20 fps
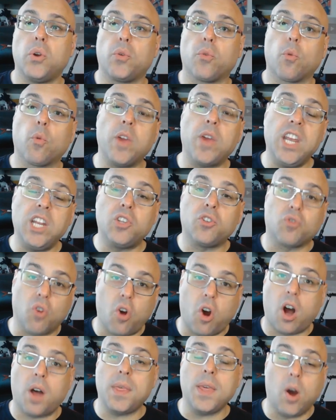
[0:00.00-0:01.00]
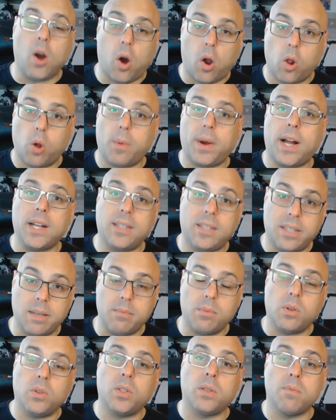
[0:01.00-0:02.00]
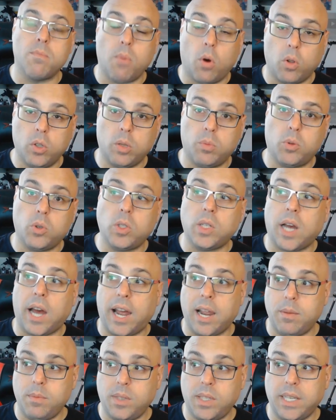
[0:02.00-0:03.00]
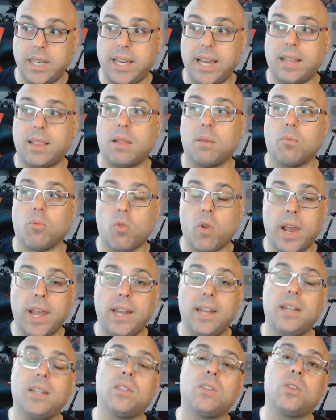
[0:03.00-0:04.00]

redraw the Autobot symbols multiple times to get them right,